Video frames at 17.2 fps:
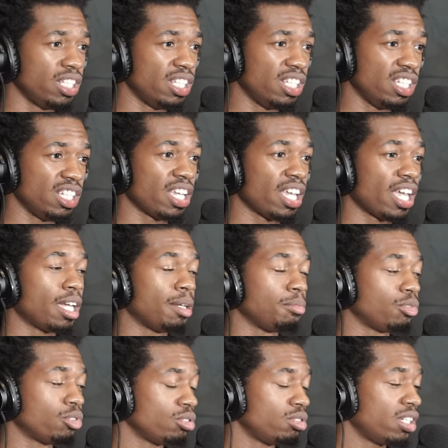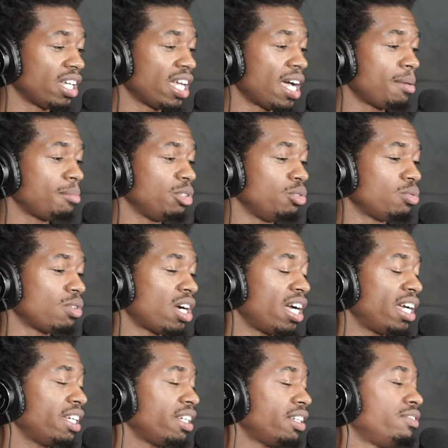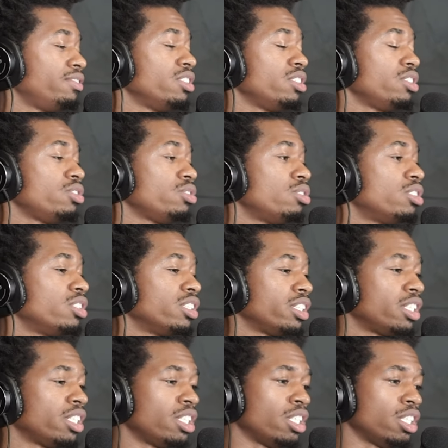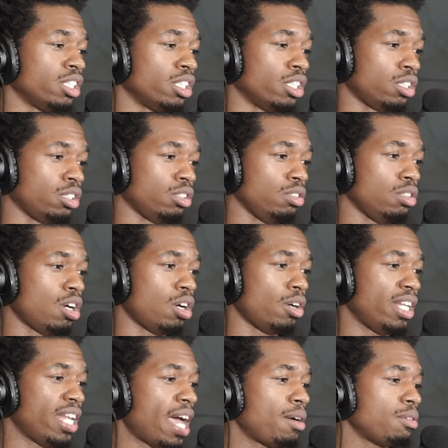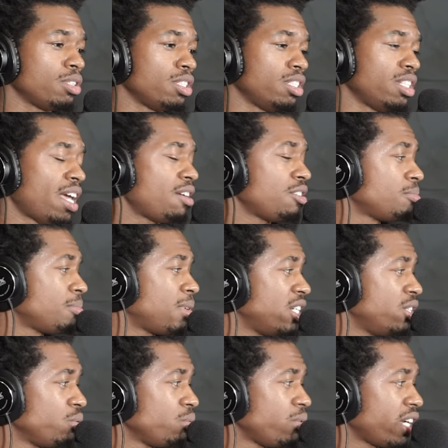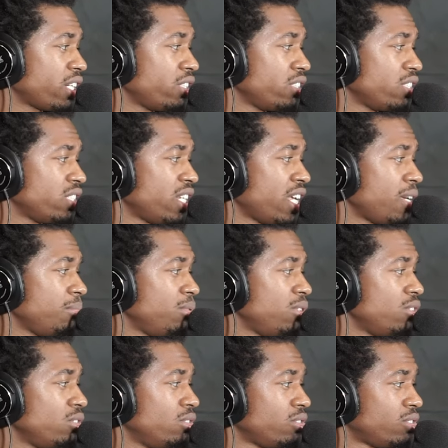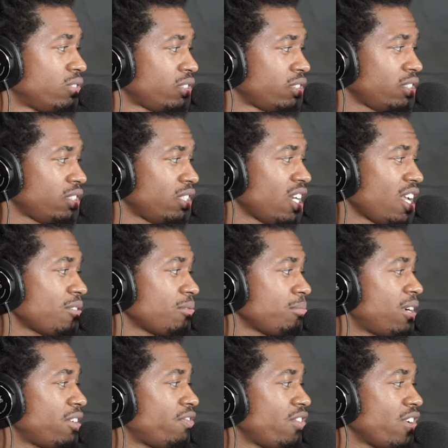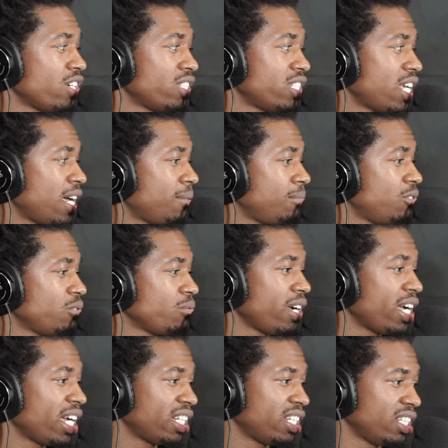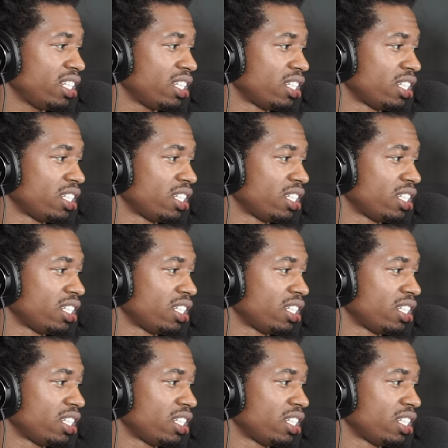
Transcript: He came through and got me right for sure. You know, and that was my director's debut. So that was my first time directing.